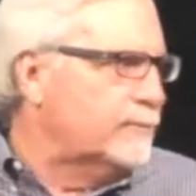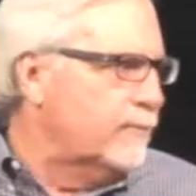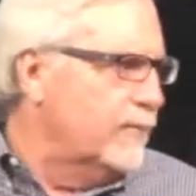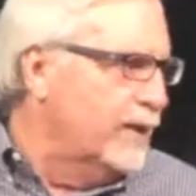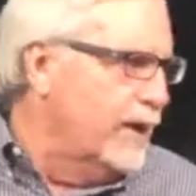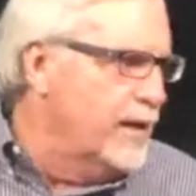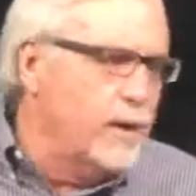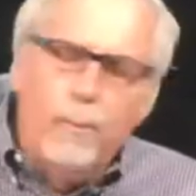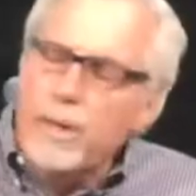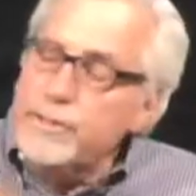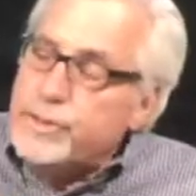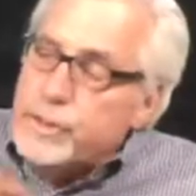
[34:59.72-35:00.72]
that He
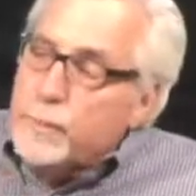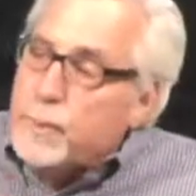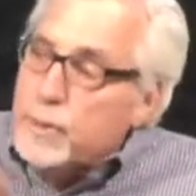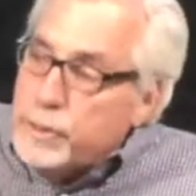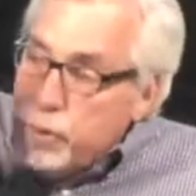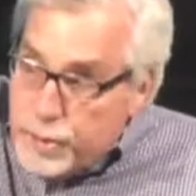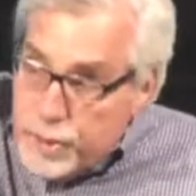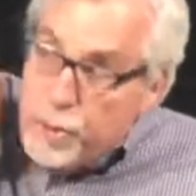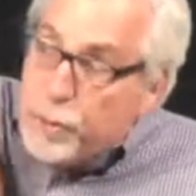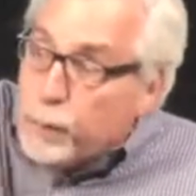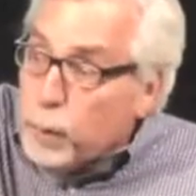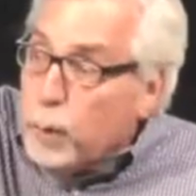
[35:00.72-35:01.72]
wants to produce
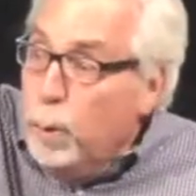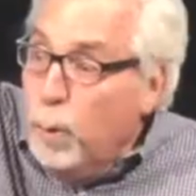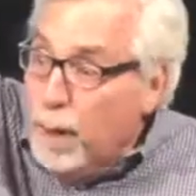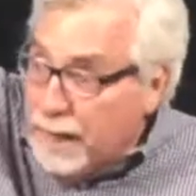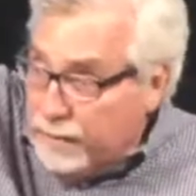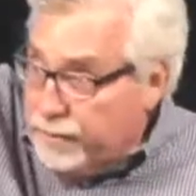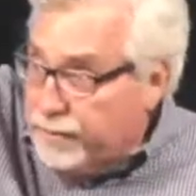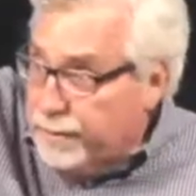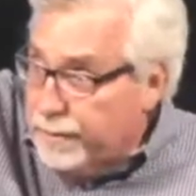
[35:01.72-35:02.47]
through us?